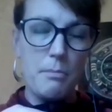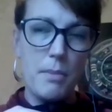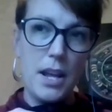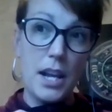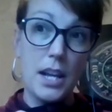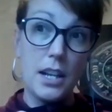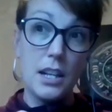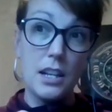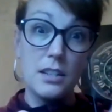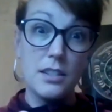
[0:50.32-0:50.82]

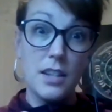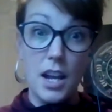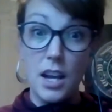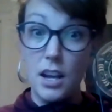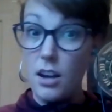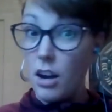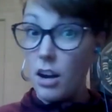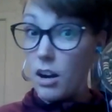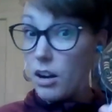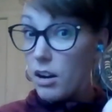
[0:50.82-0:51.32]
It is
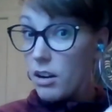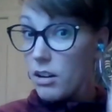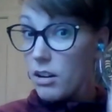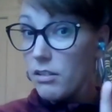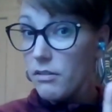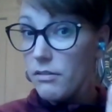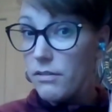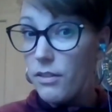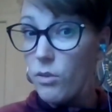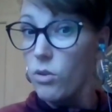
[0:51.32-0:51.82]
a
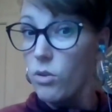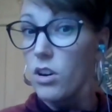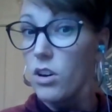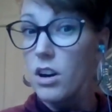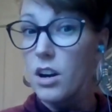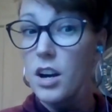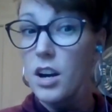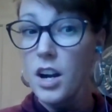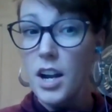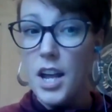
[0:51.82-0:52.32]

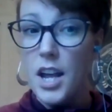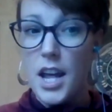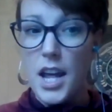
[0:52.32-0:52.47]
carnivore,